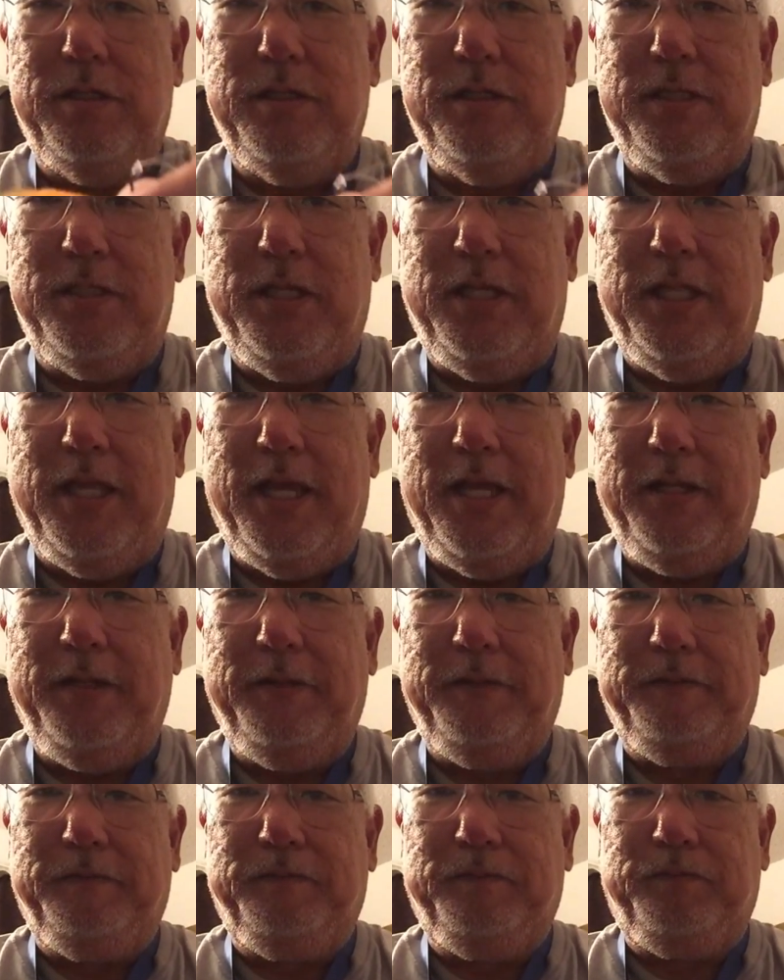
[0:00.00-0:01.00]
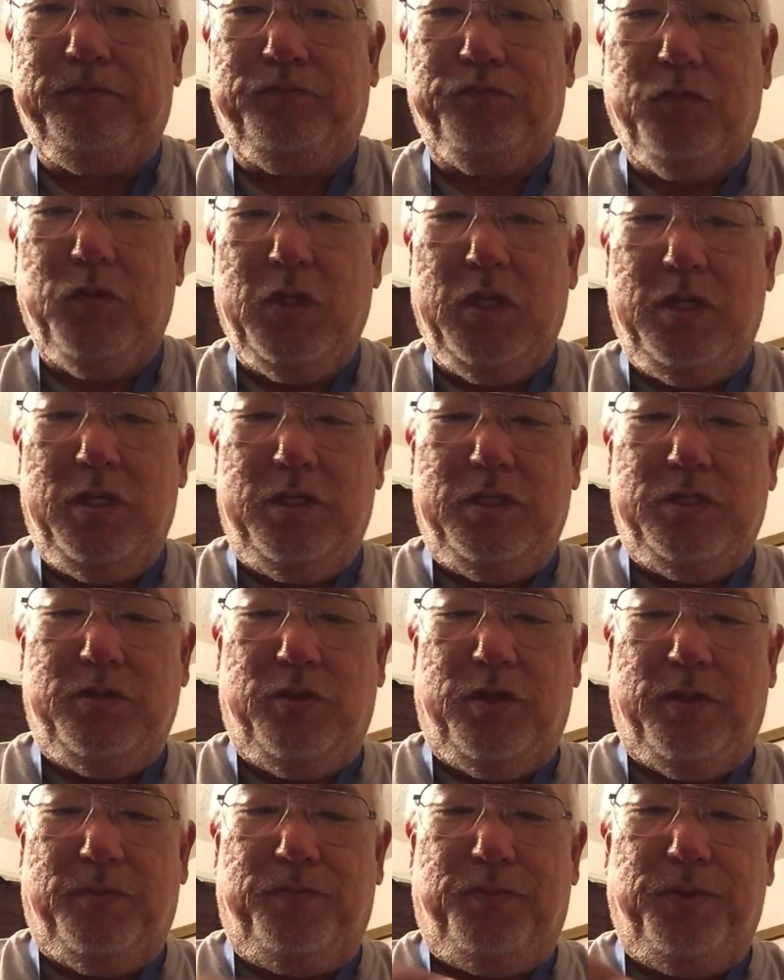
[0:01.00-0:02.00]
See that?
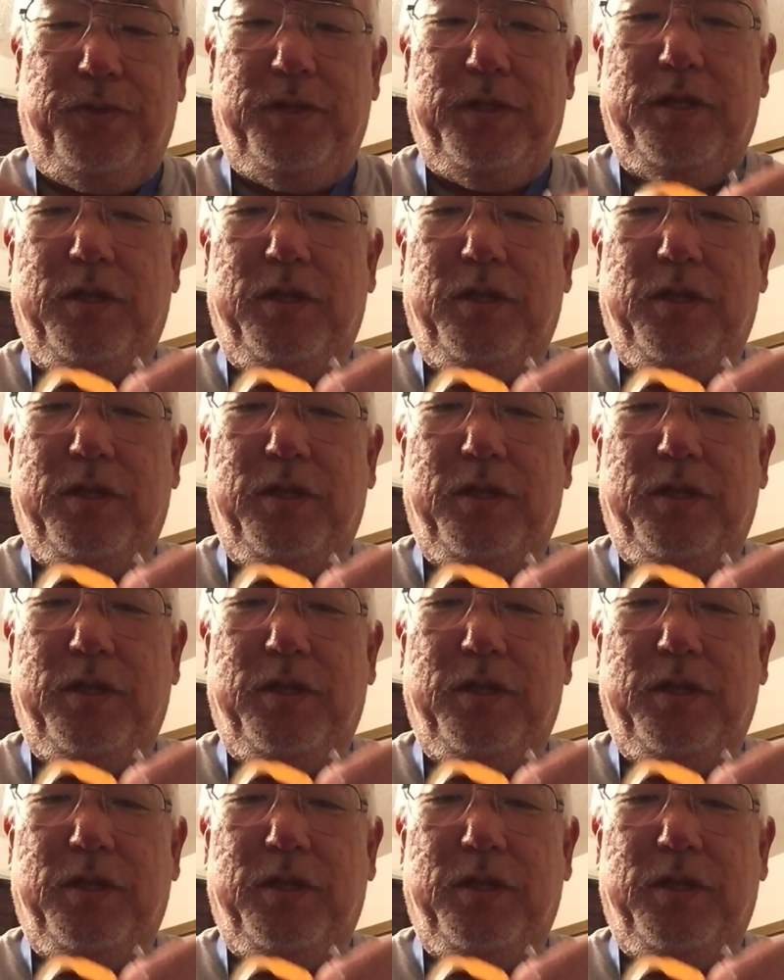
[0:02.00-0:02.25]
So you're gonna put,